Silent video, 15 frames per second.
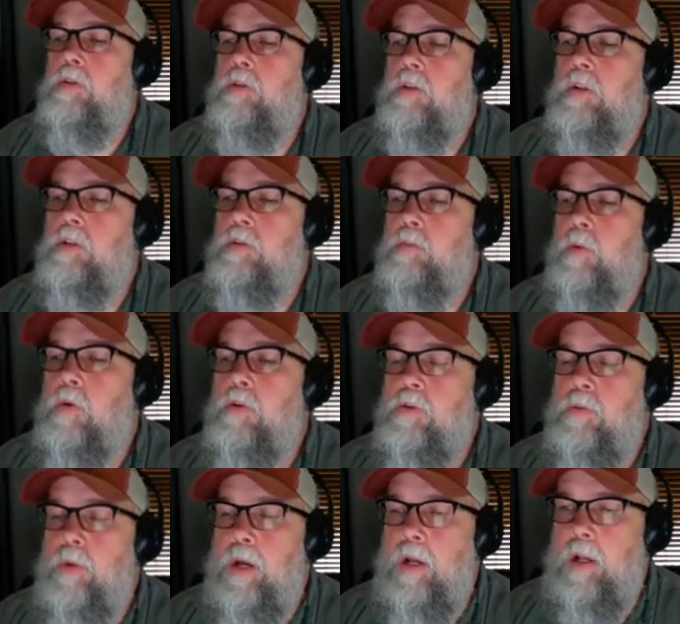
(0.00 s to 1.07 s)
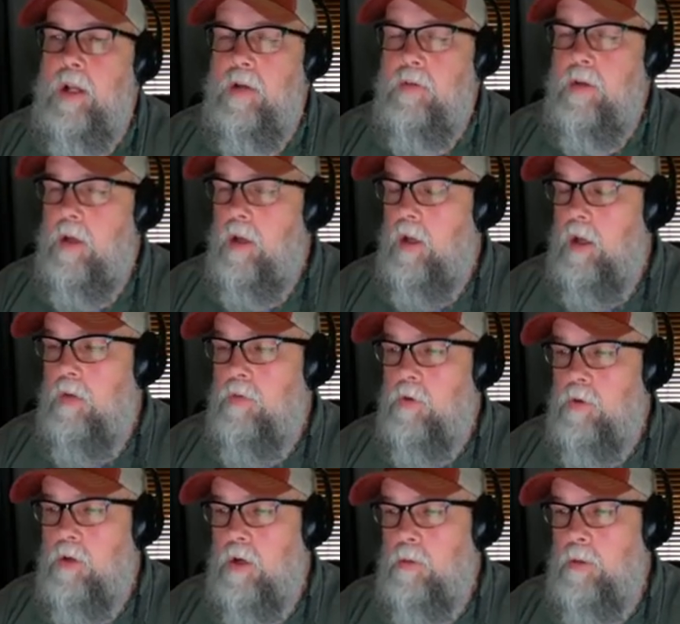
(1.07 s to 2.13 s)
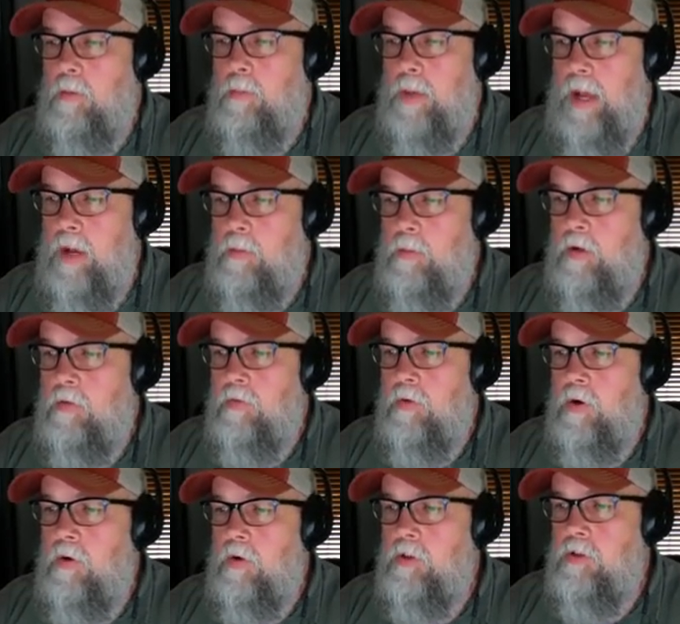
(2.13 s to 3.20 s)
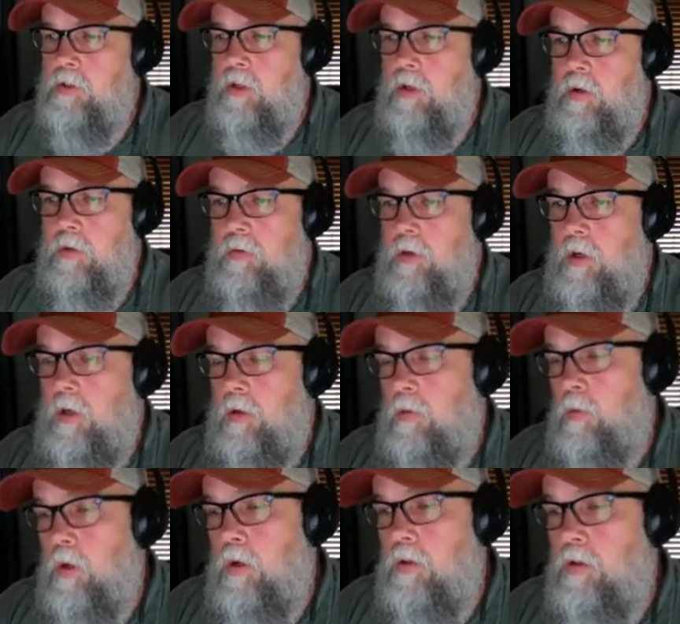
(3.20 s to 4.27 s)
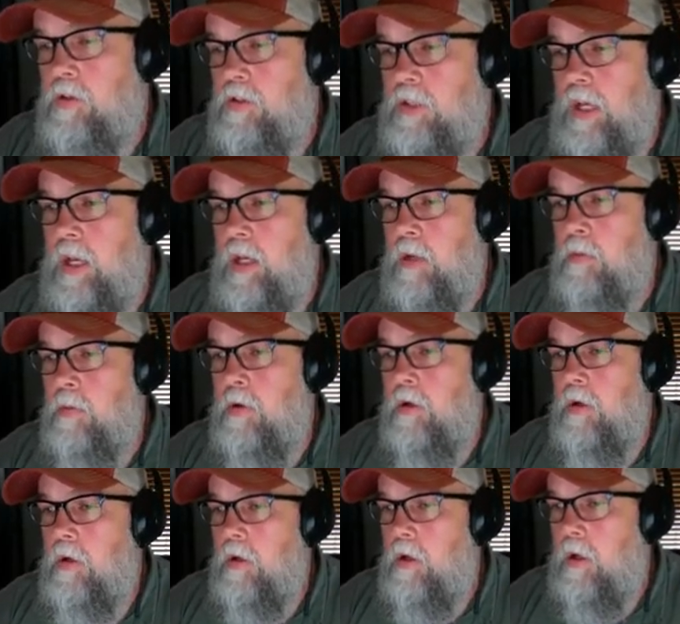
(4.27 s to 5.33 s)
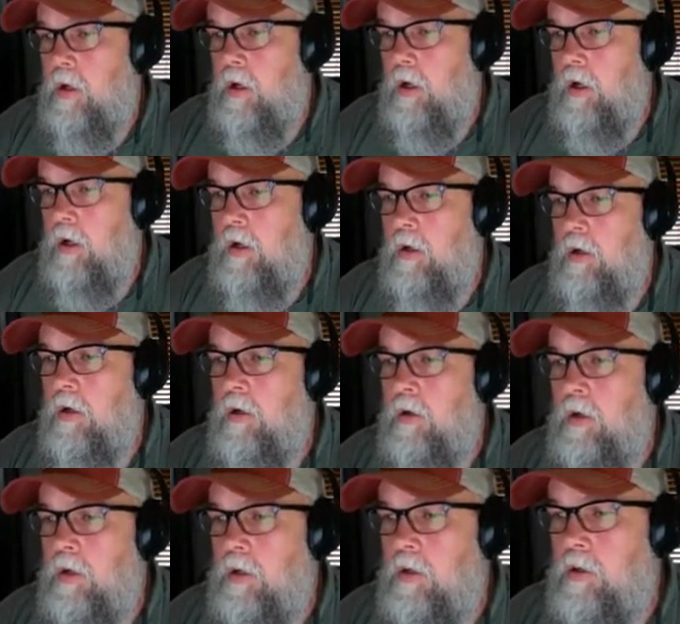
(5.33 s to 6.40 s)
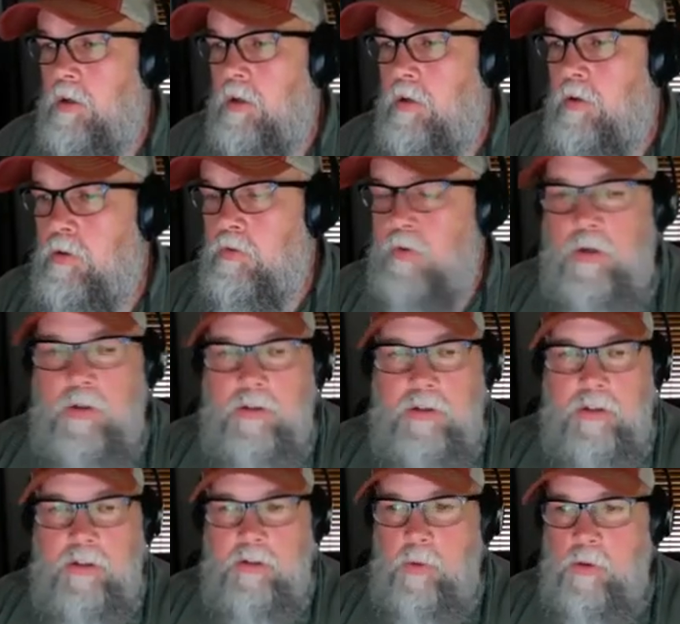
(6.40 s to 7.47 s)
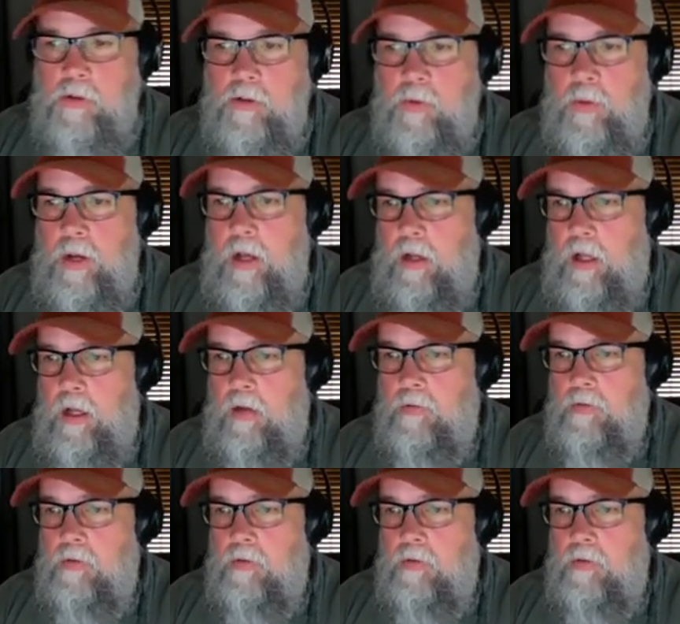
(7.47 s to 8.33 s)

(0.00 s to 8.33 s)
in sports and wildlife? If you're talking about back button focus, it'll it'll work the same uh, in continuous focus in sports and wildlife.